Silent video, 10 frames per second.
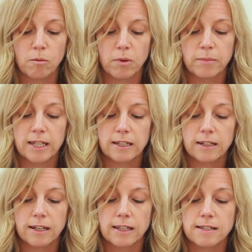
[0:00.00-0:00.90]
By
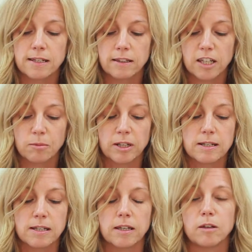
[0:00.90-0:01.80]
making links in the
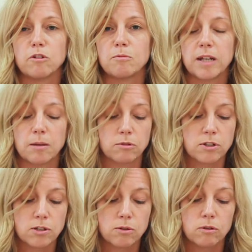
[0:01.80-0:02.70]
community, we've been able
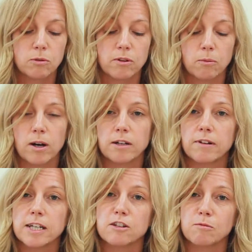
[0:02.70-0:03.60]
to talk with a wide
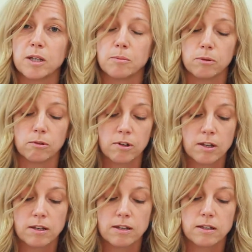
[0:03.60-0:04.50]
range of people,
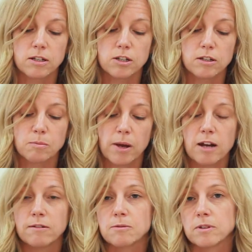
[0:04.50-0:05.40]
such as
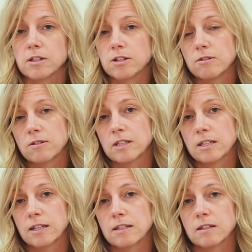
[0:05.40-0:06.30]
parents within
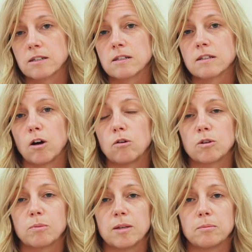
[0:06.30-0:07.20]
children's centres,
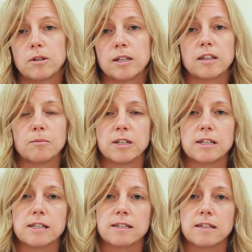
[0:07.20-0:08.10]
older people in
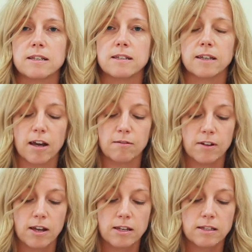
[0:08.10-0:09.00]
community centres and
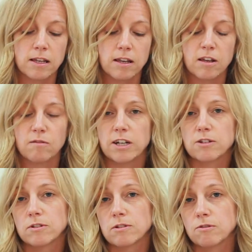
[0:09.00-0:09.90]
cafes,
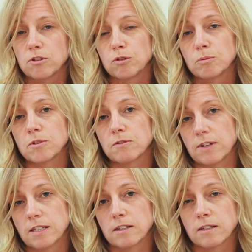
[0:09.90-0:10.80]
veterans groups,
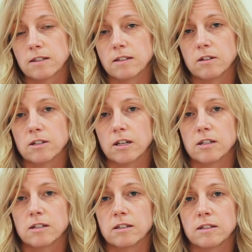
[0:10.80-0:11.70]
residents
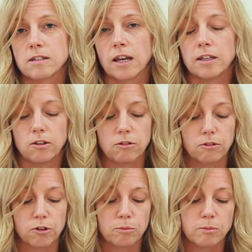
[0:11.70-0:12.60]
associations and
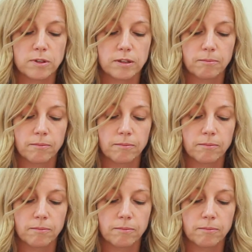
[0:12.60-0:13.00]
youth groups.